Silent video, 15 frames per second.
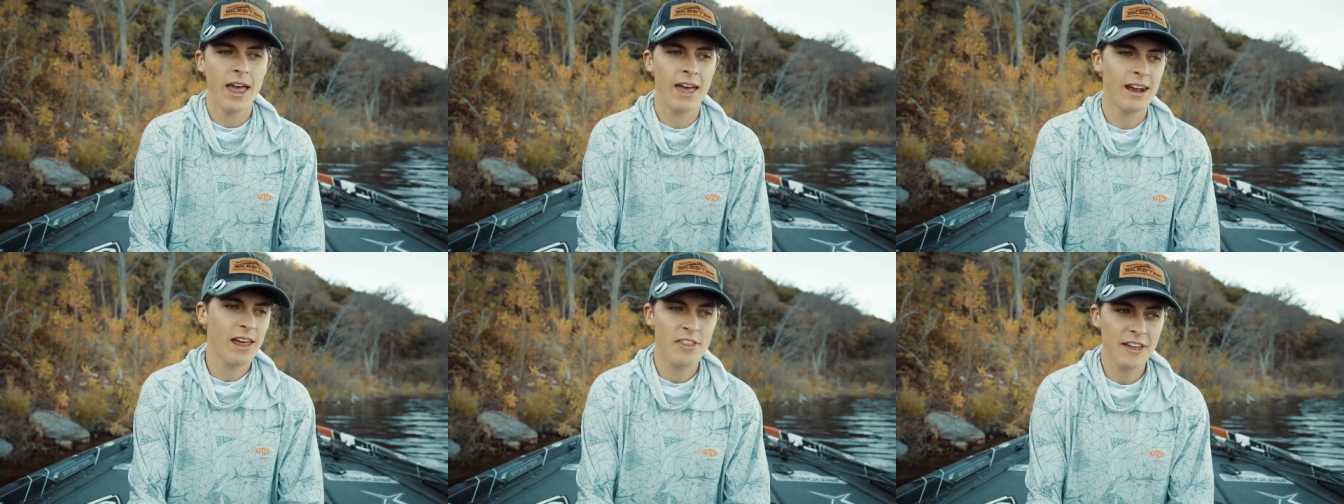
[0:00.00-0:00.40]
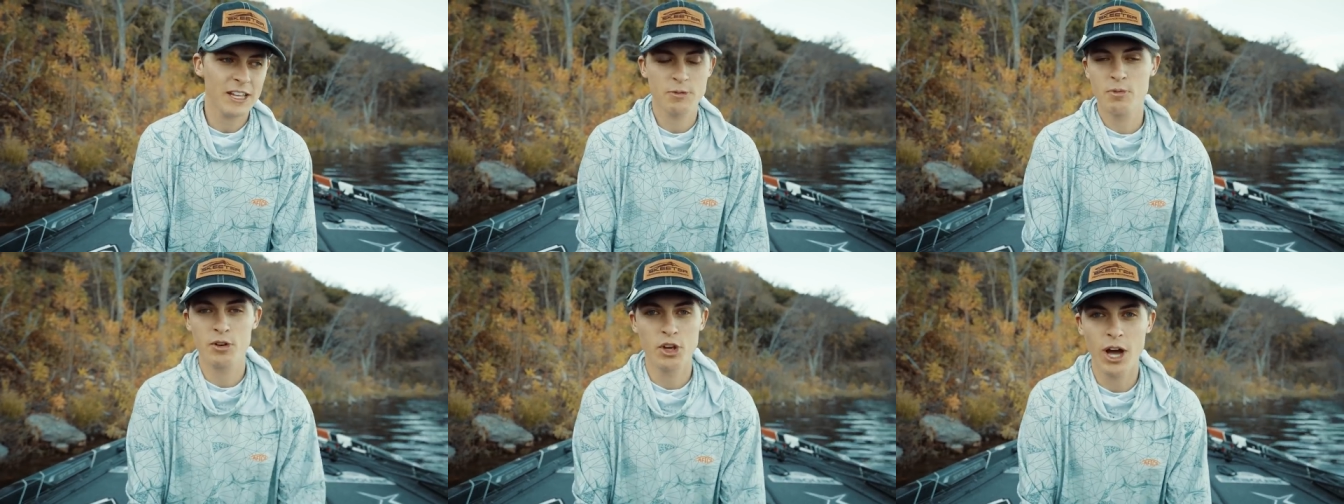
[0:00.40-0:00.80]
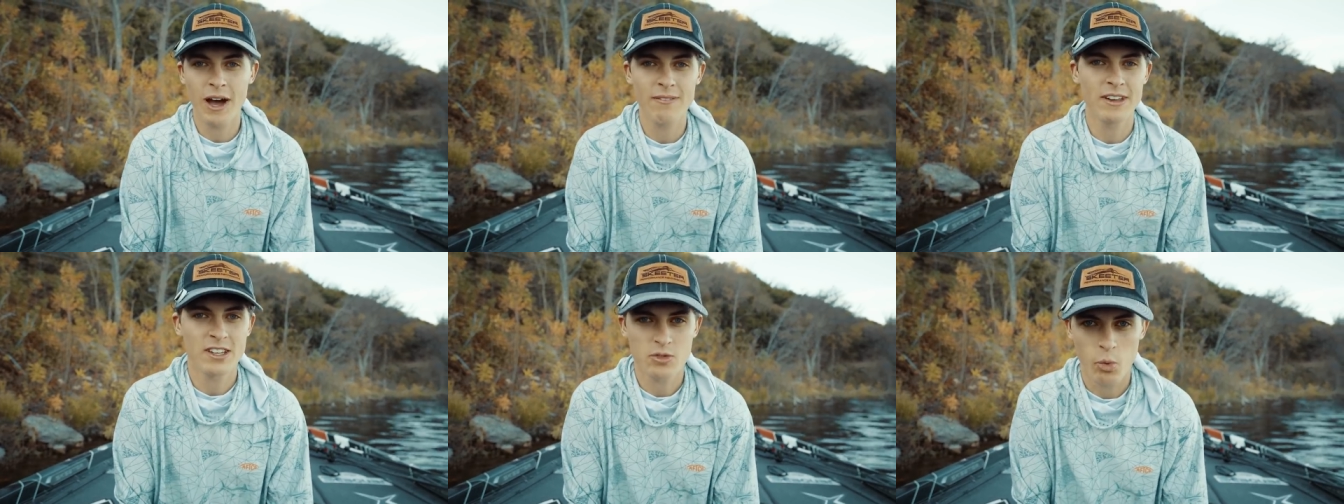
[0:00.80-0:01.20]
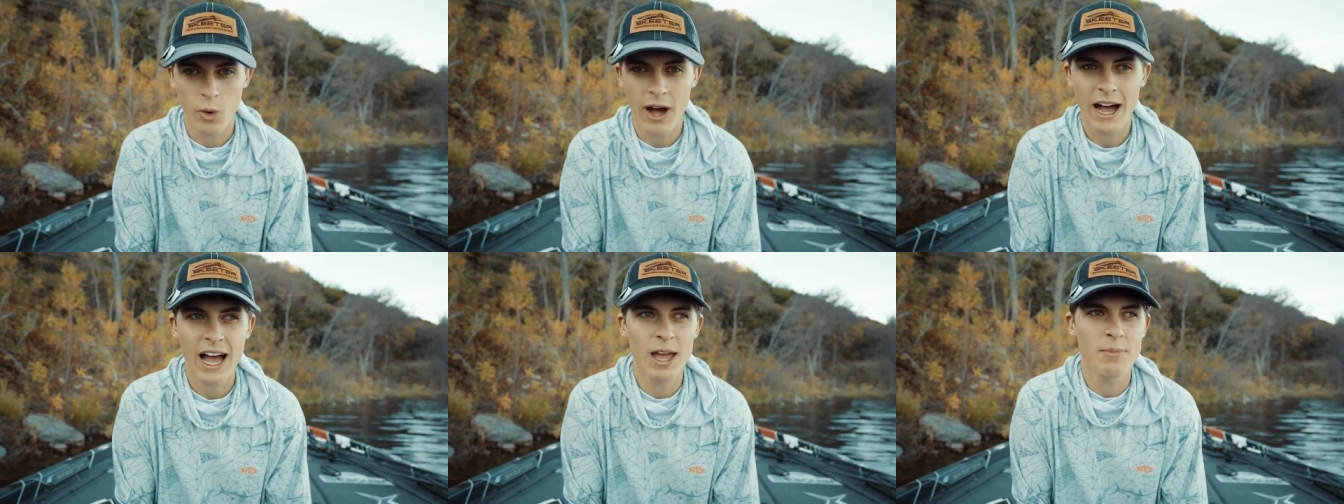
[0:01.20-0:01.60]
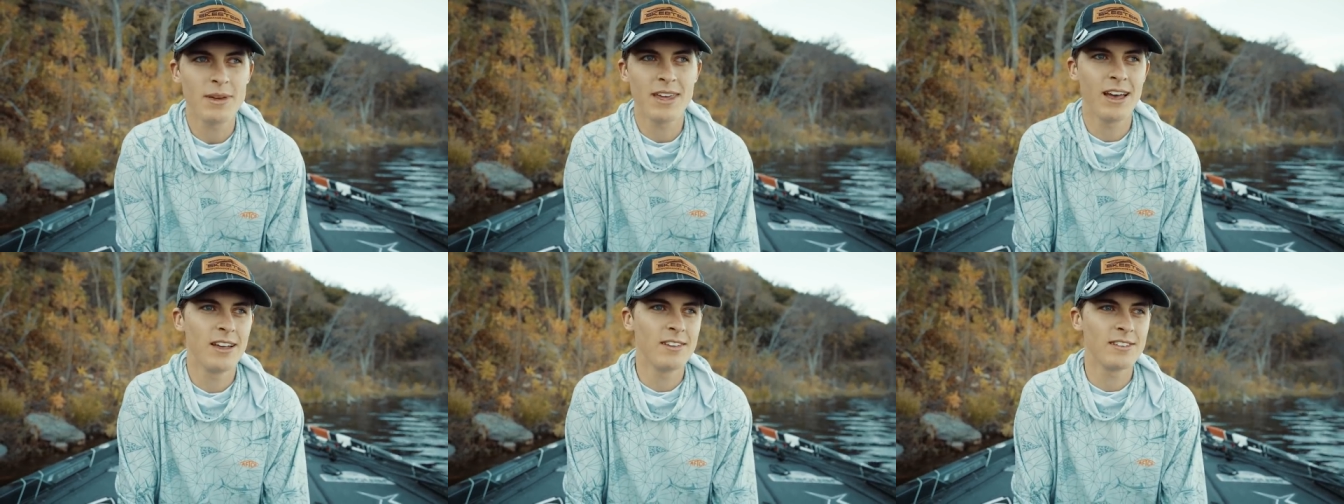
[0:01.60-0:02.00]
And I think it's pretty obvious why,
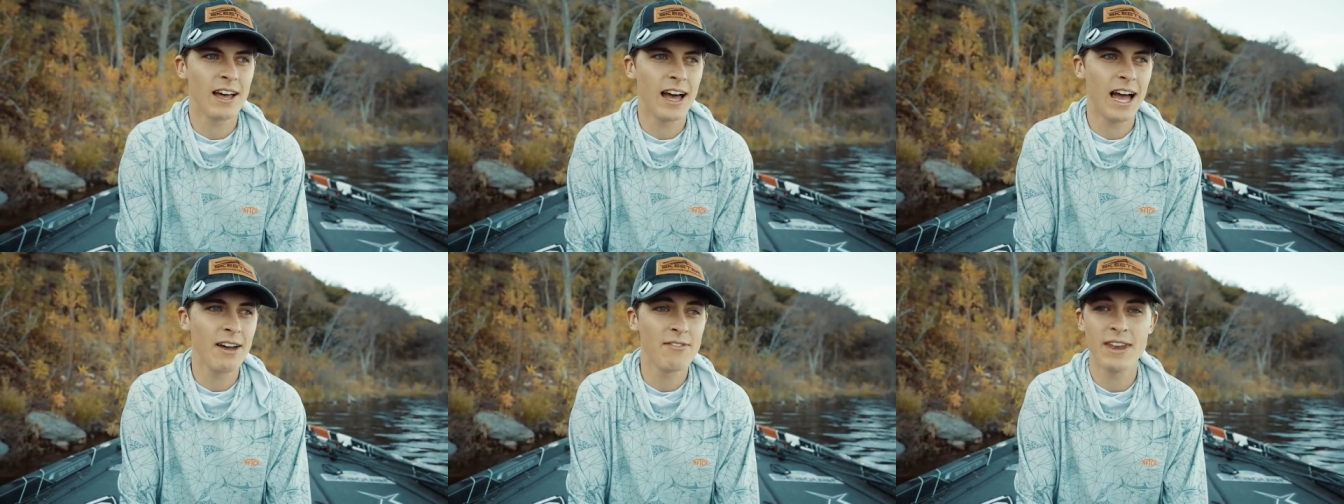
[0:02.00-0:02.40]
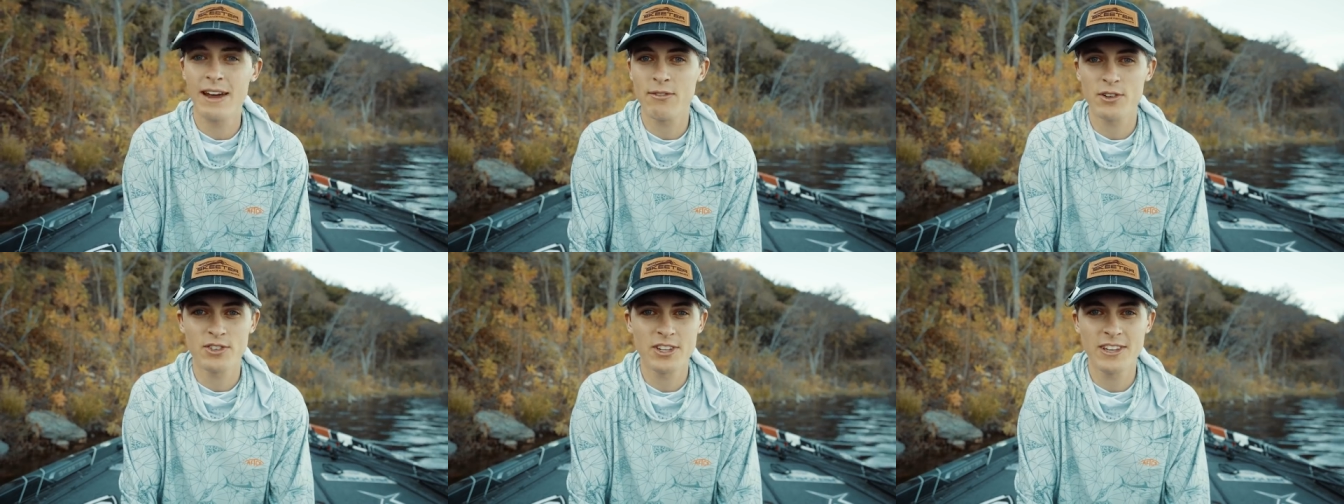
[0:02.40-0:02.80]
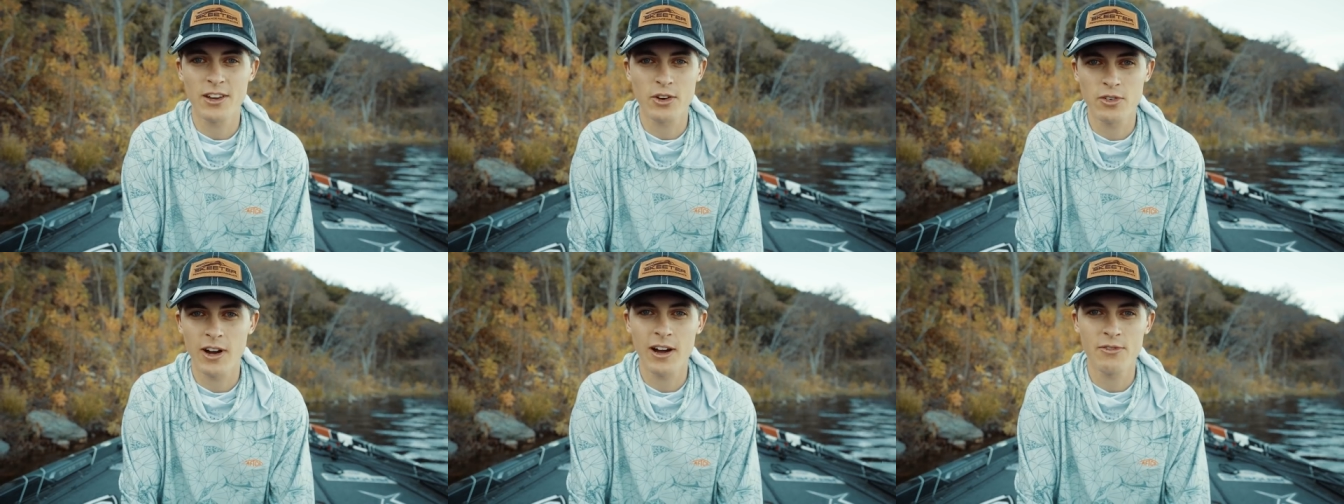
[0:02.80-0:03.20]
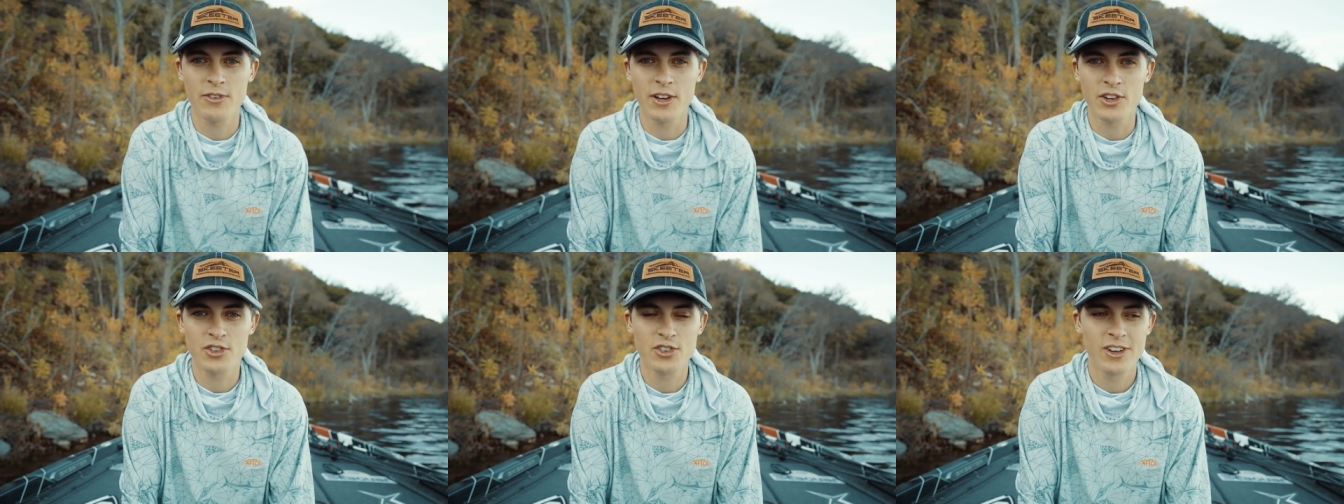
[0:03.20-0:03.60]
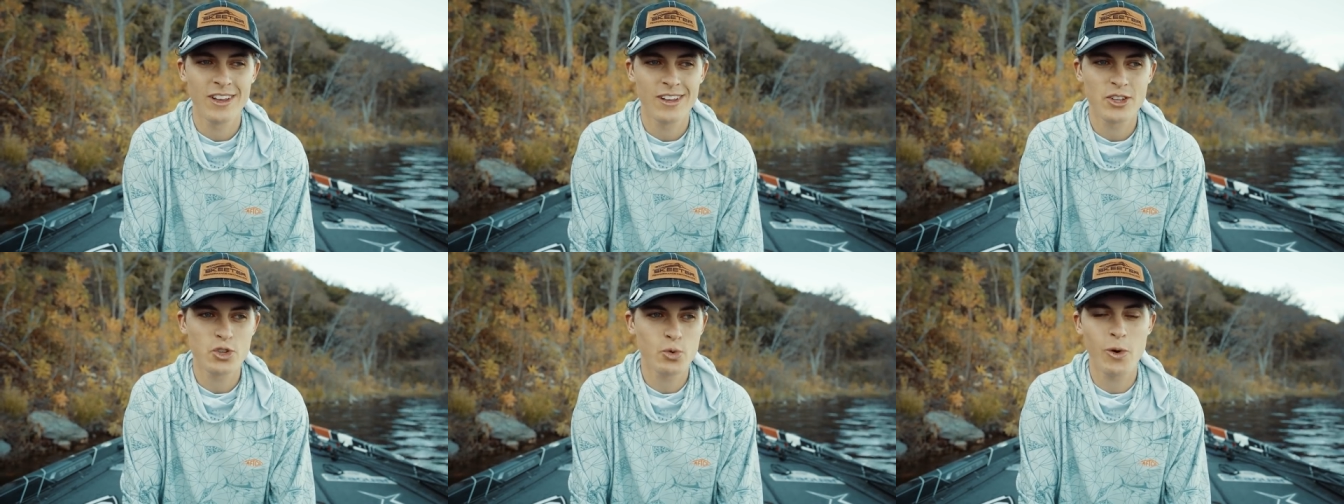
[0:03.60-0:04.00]
because I've never seen a crawfish
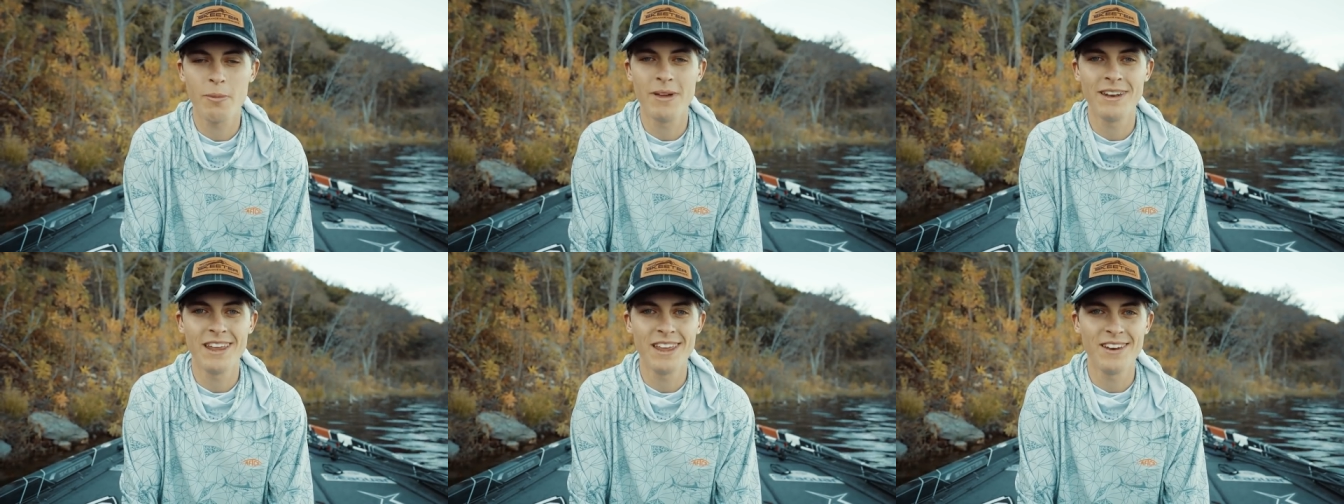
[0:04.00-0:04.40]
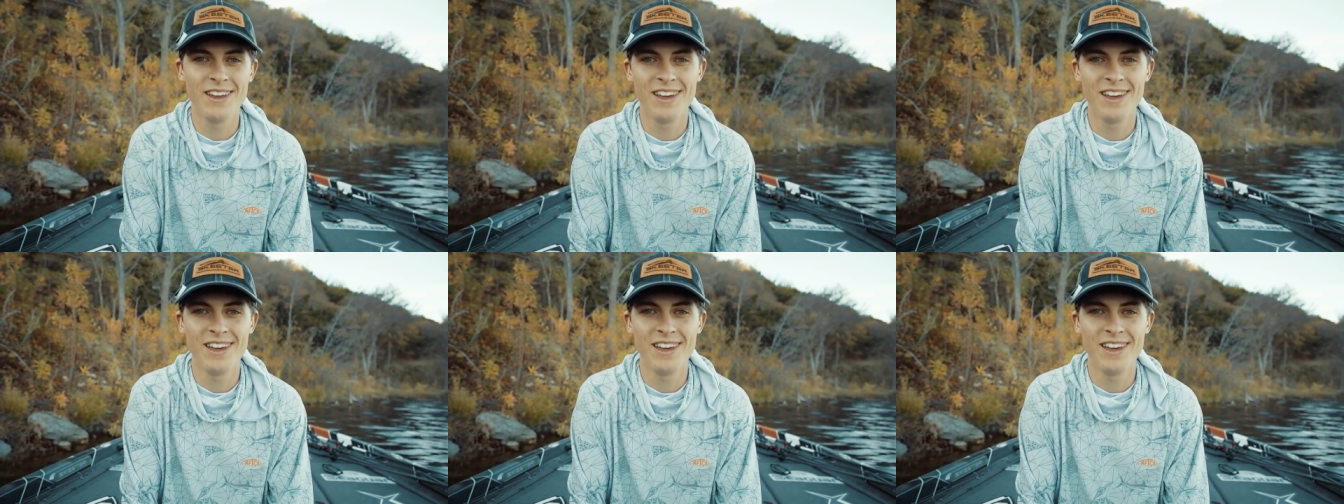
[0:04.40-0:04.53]
swimming in